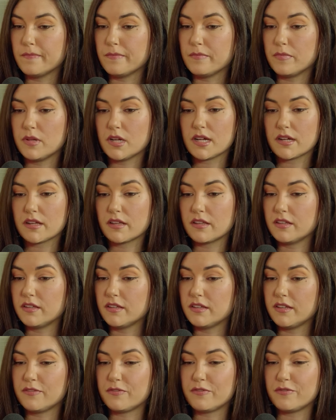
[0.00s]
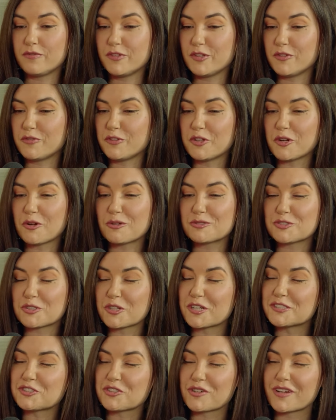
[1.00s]
Yeah, uh, if if you don't
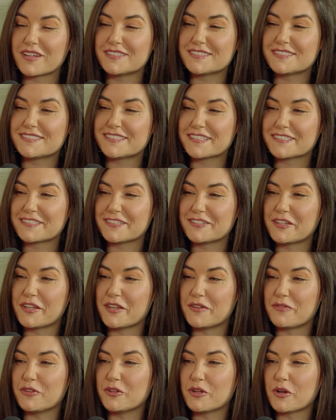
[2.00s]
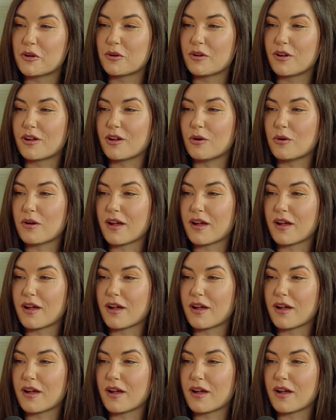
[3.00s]
trust your instinct and if you don't go